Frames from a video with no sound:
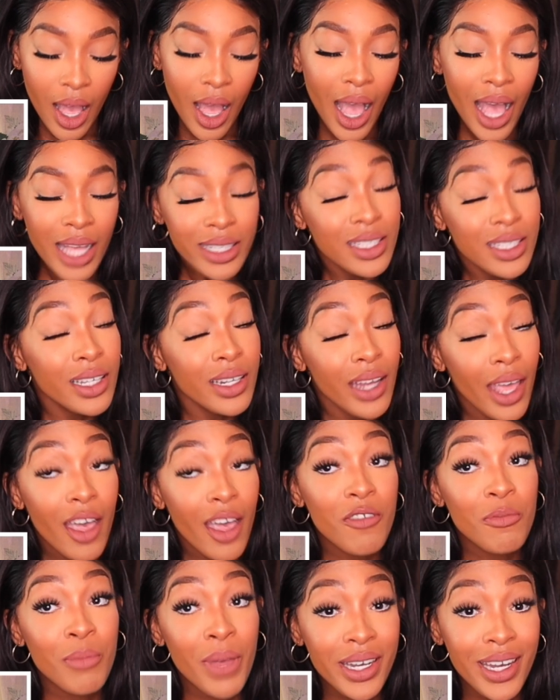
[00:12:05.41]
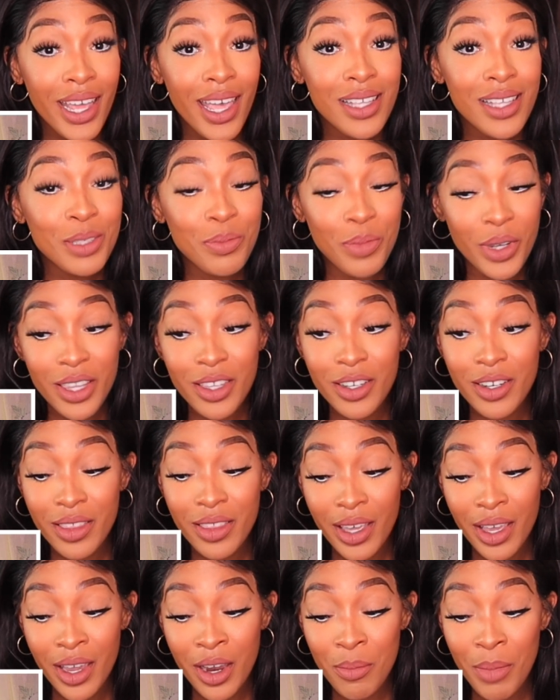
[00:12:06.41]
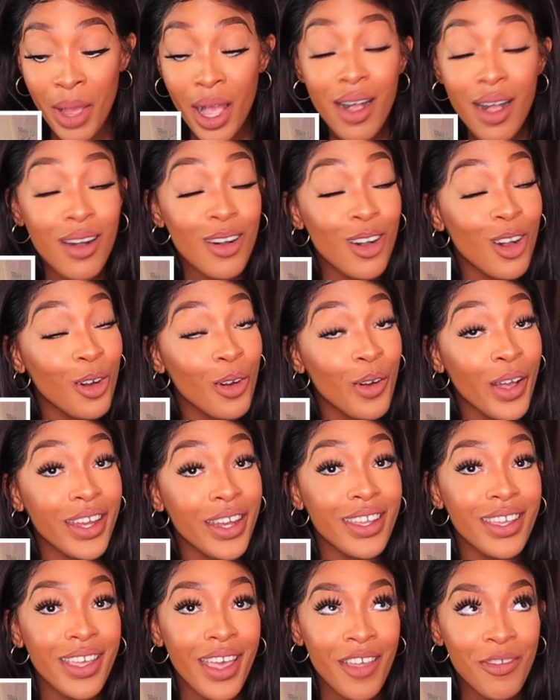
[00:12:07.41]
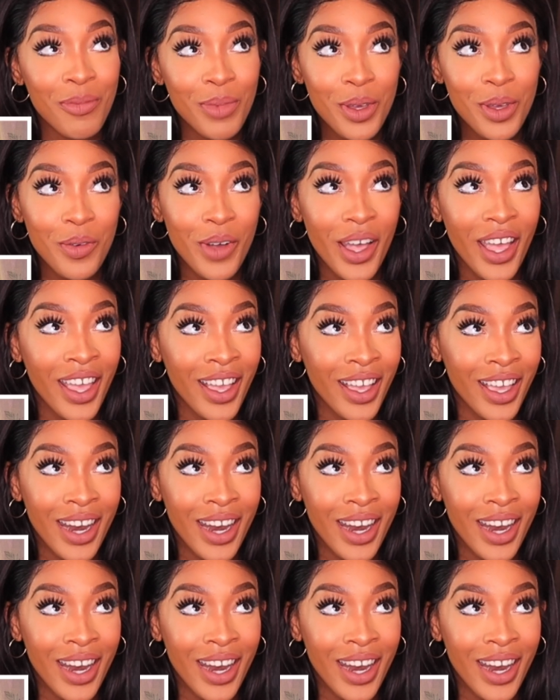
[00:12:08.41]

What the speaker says: I did have my dad's brother there, my uncle, and he gave me away,